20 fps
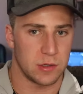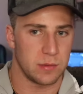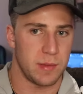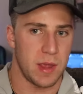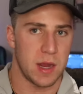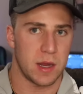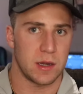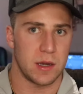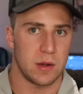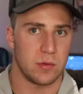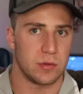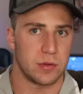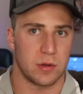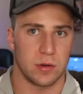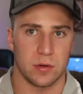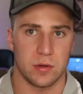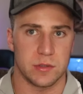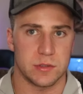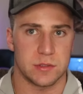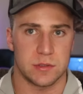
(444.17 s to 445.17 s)
You're making out with
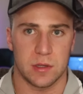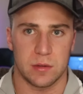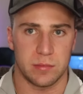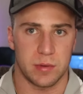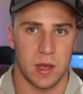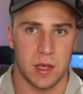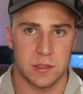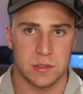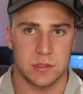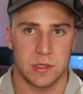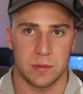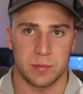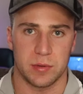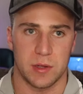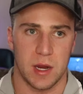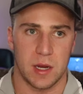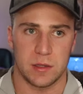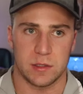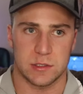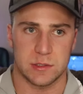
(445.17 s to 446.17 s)
girls in the bus. You're
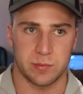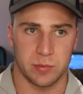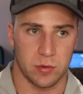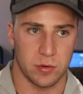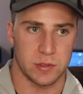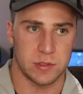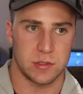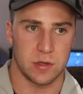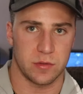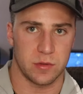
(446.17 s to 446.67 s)
playing the sports.